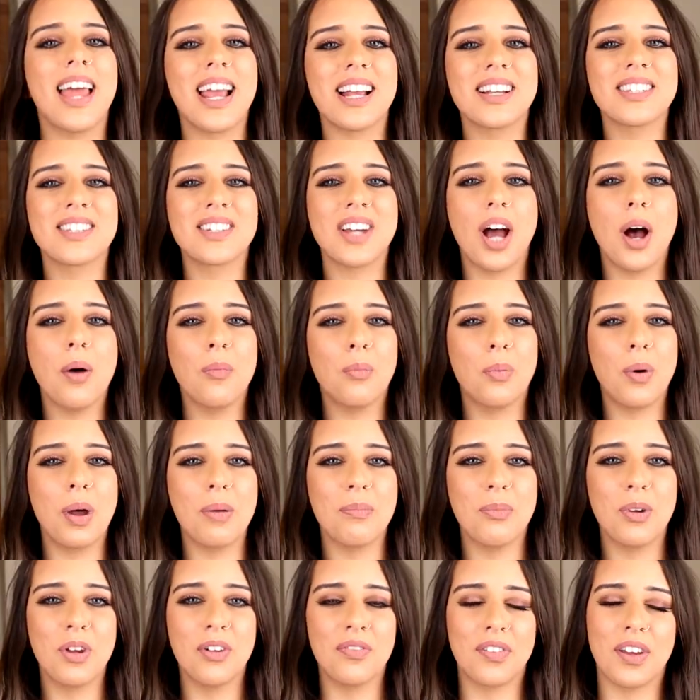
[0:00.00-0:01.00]
Next up,
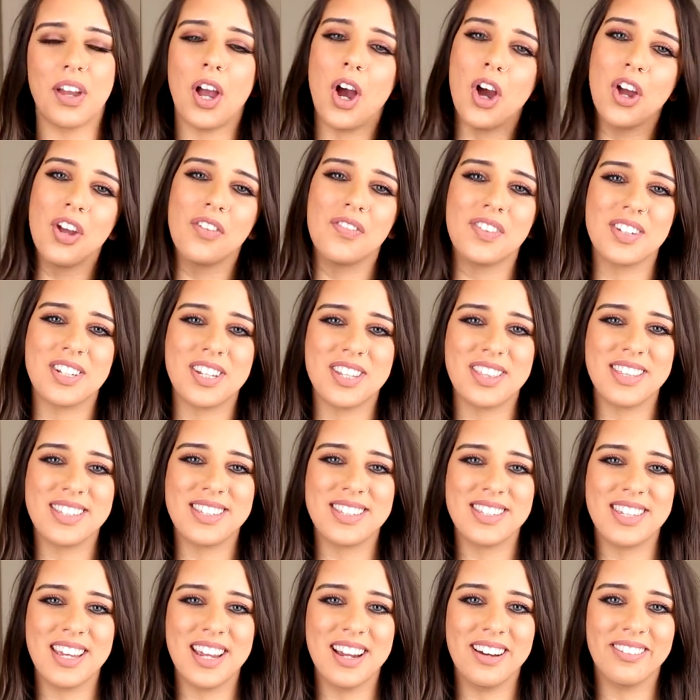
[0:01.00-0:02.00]
we're moving over to the
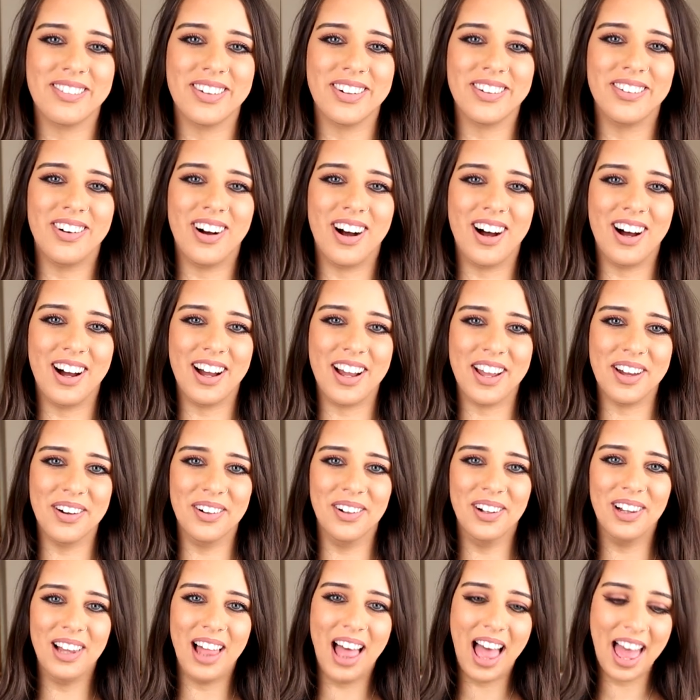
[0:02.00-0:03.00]
cereal
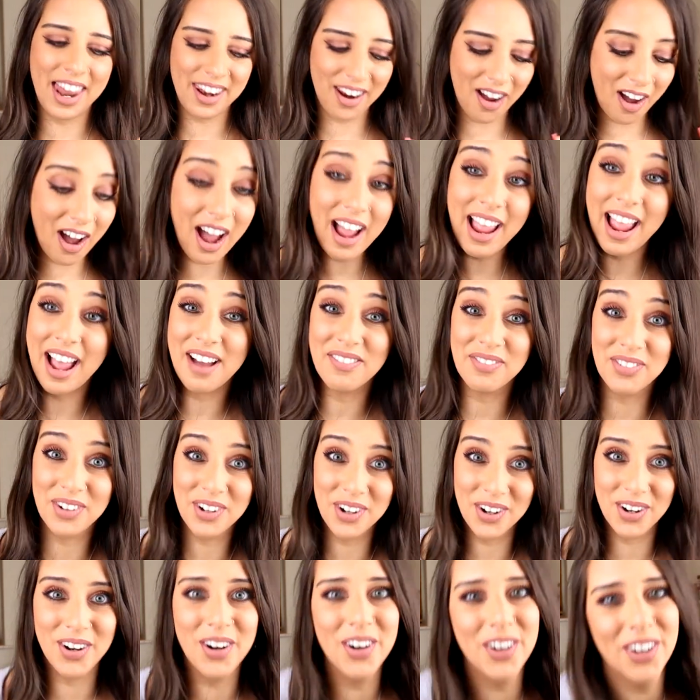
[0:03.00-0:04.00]
aisle, and I have
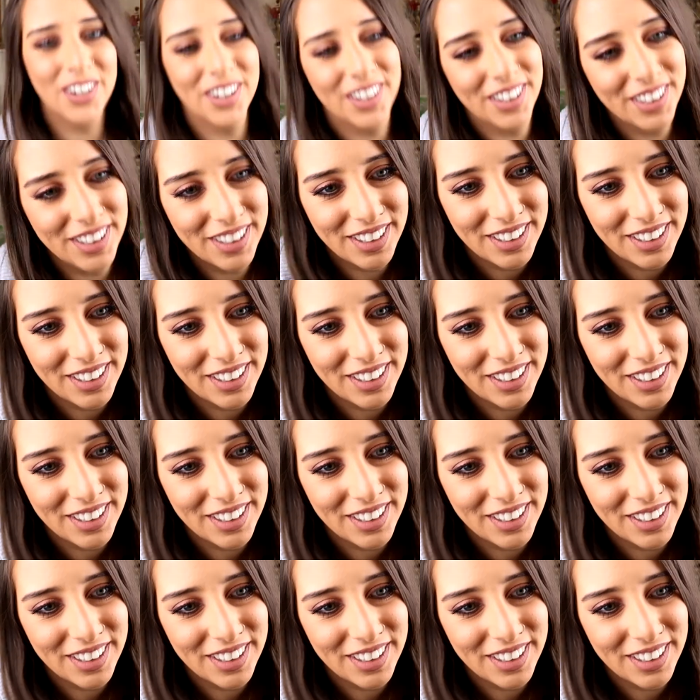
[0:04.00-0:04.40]
got,